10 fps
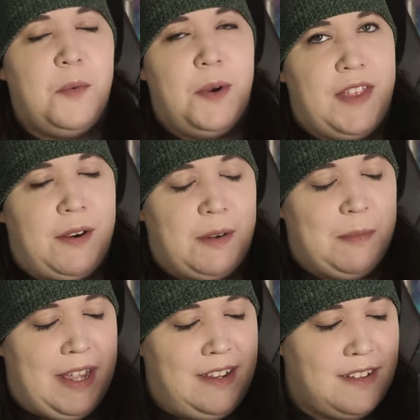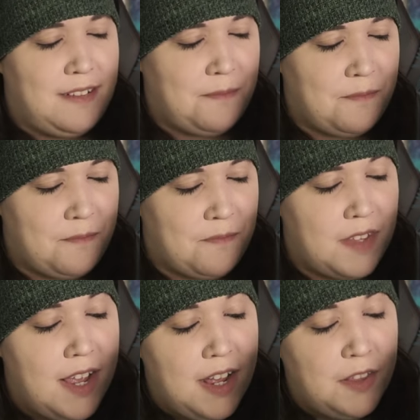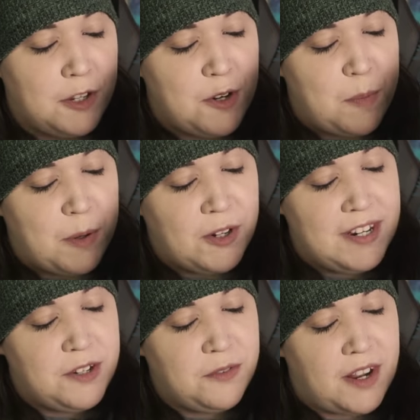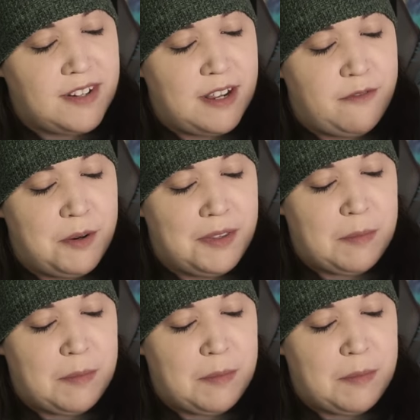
without complaint. The group agreed to rendezvous at the